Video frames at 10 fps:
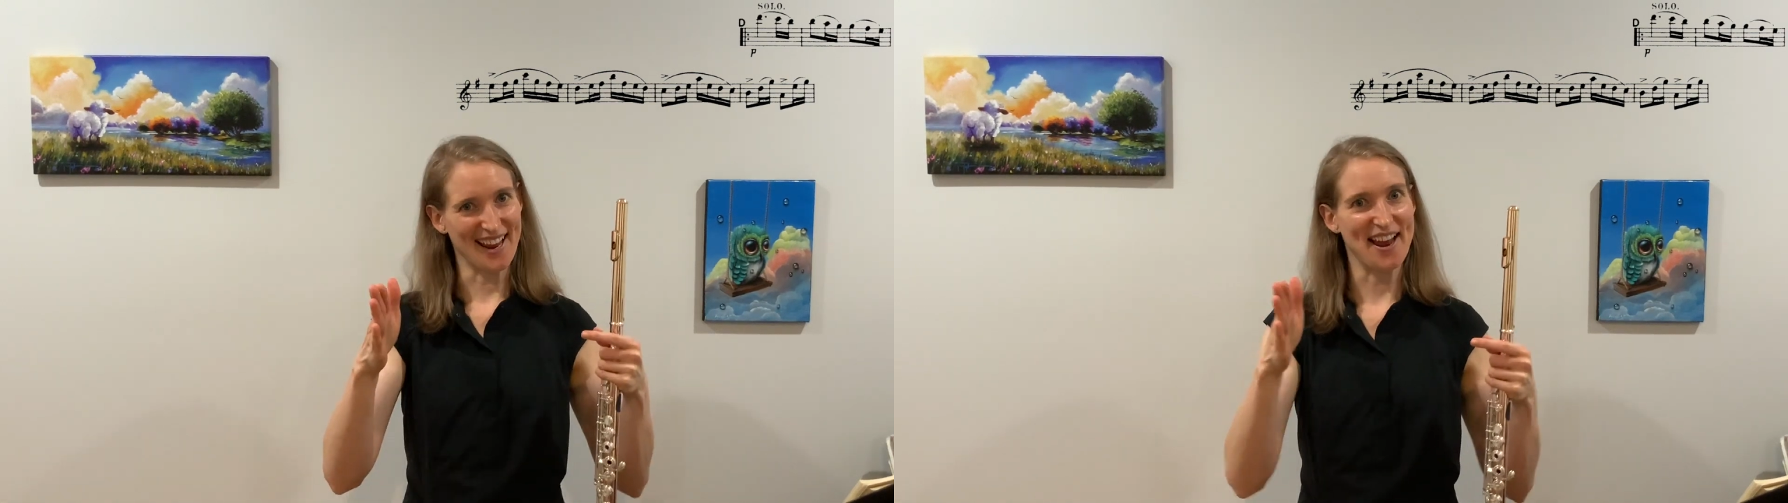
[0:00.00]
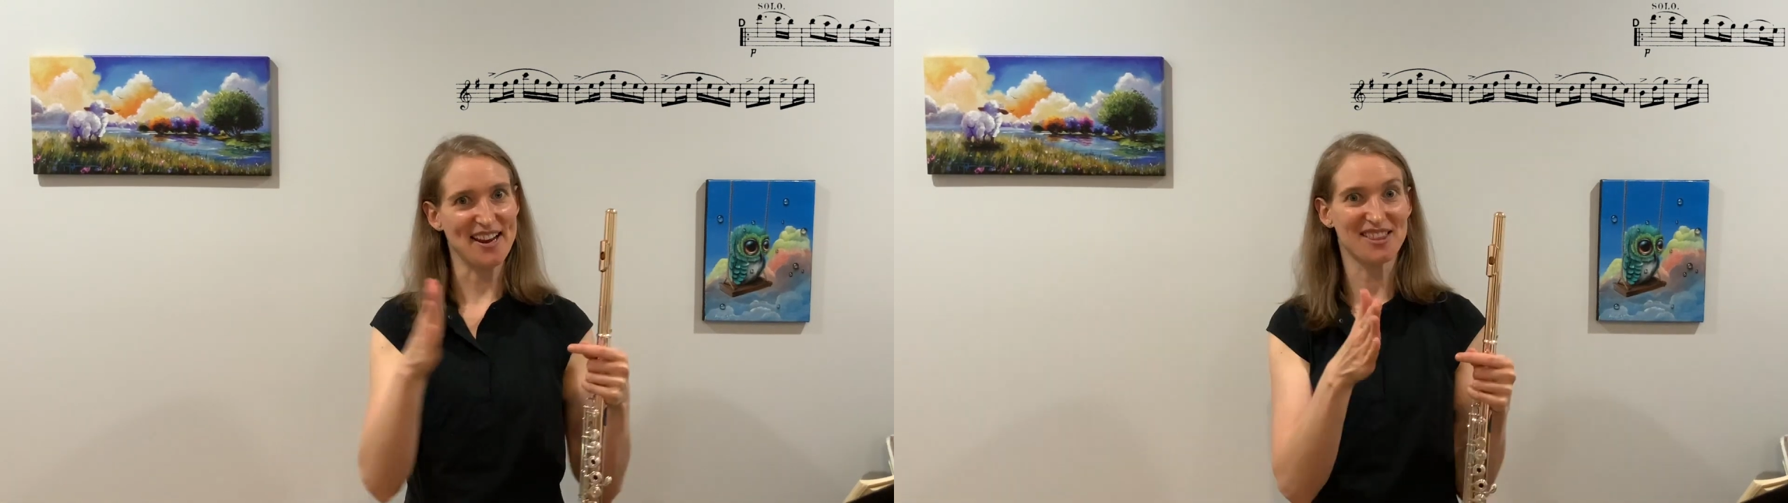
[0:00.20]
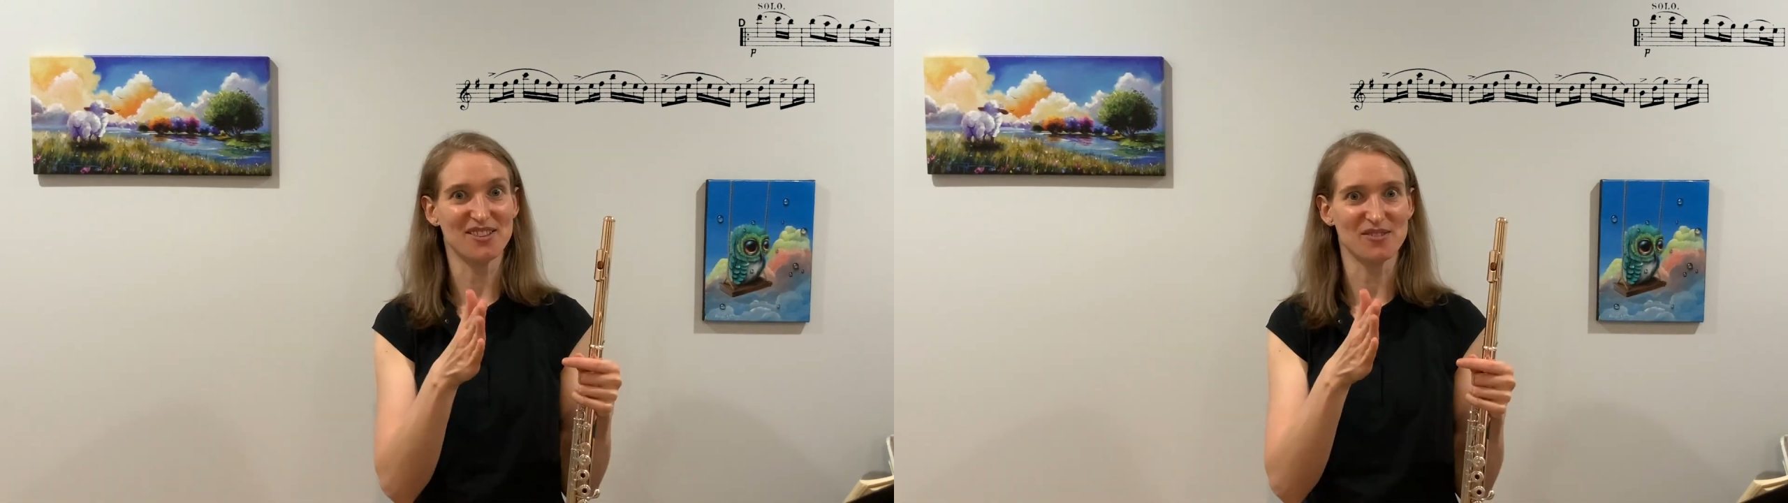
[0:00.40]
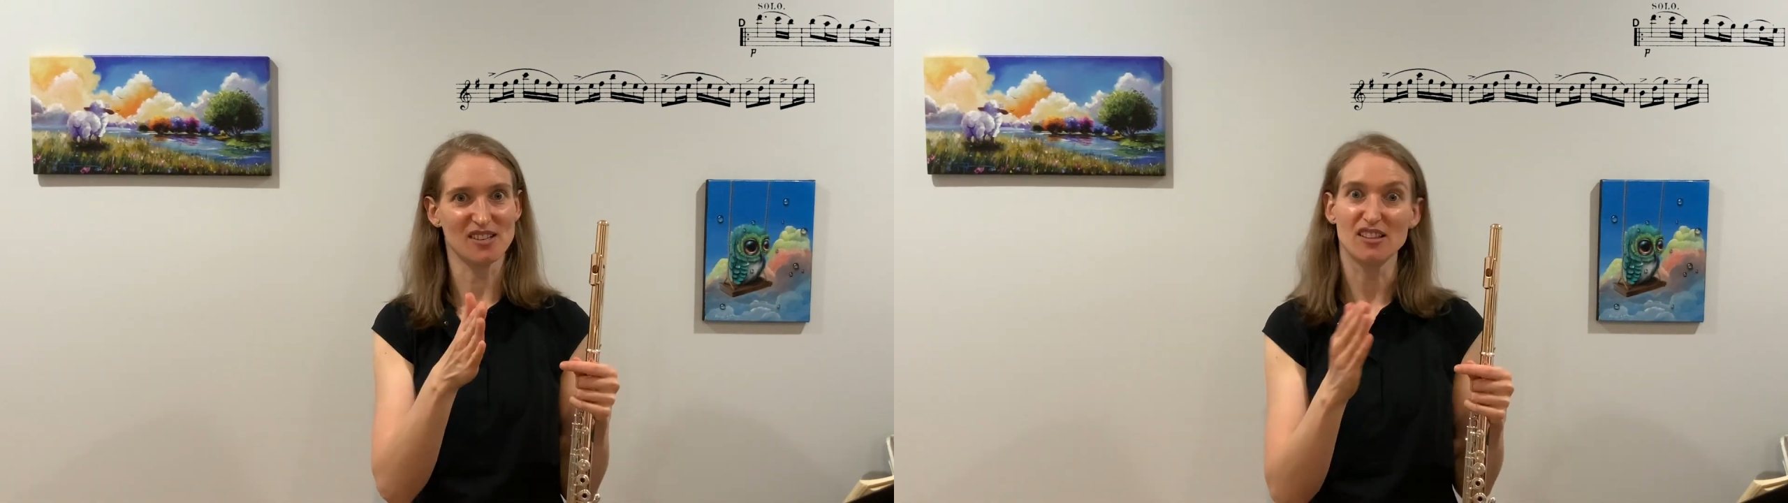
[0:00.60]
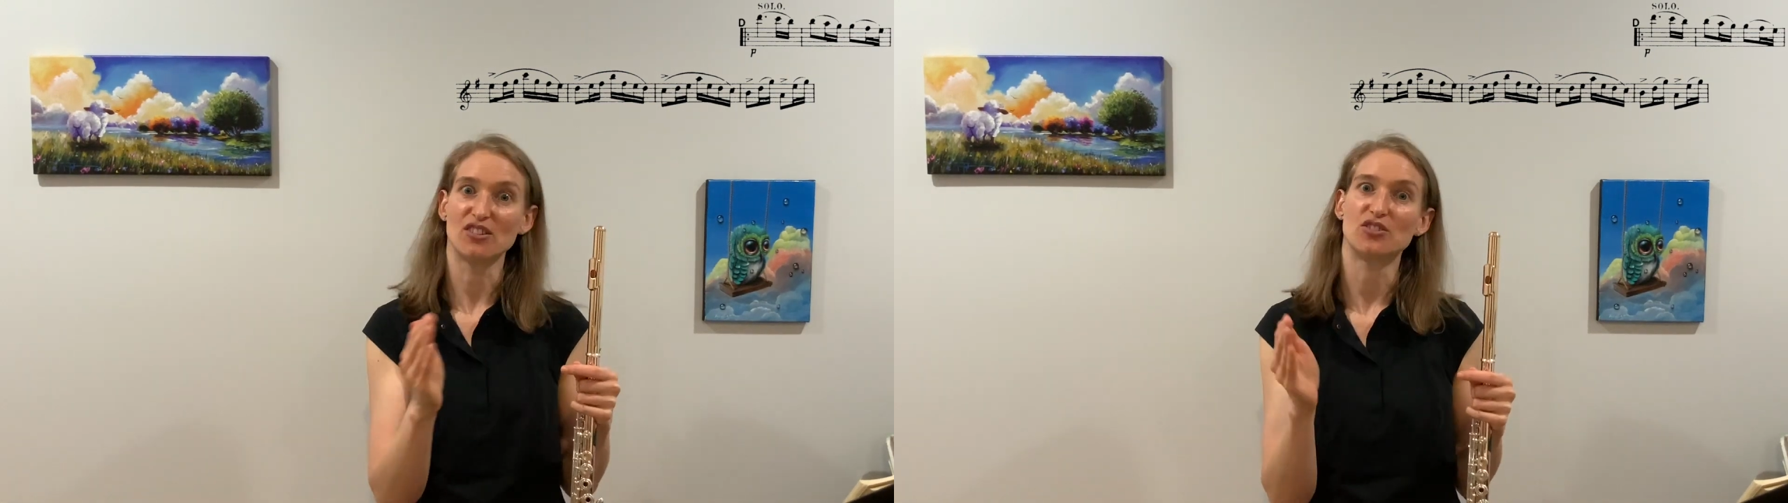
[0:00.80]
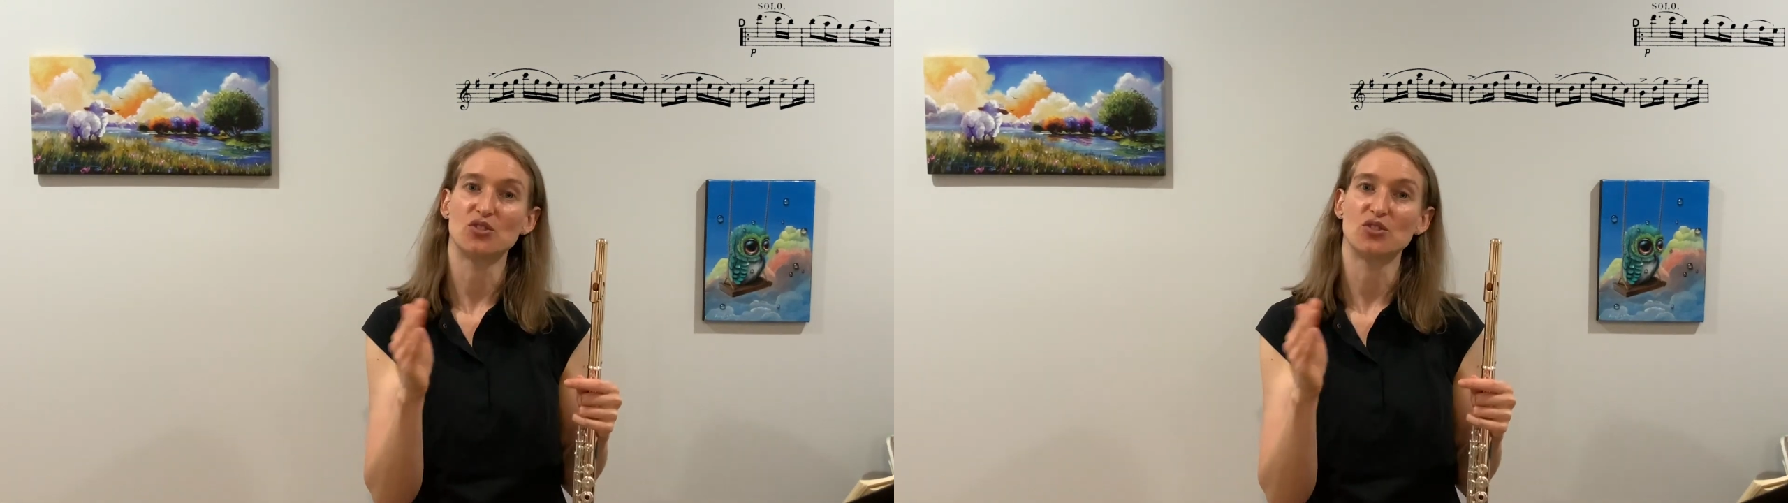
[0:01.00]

eighth notes a little too